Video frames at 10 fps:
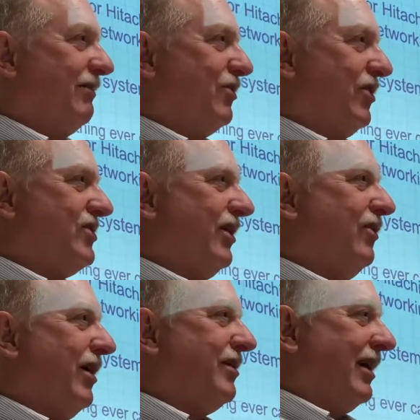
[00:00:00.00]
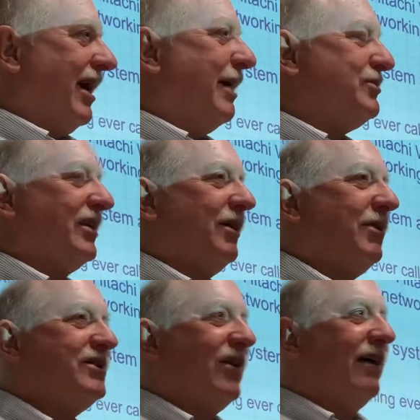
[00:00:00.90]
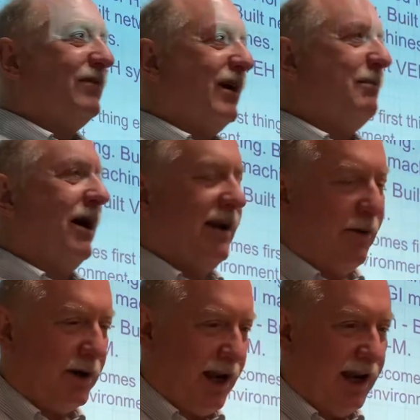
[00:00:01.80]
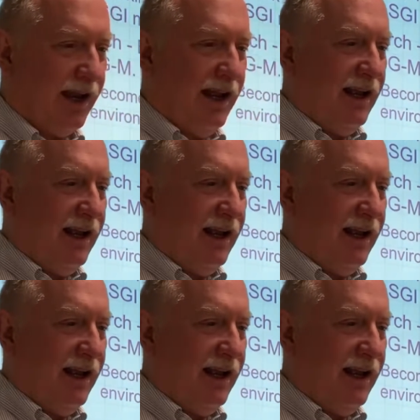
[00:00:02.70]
Of course, I knew nothing absolutely whatsoever about networking.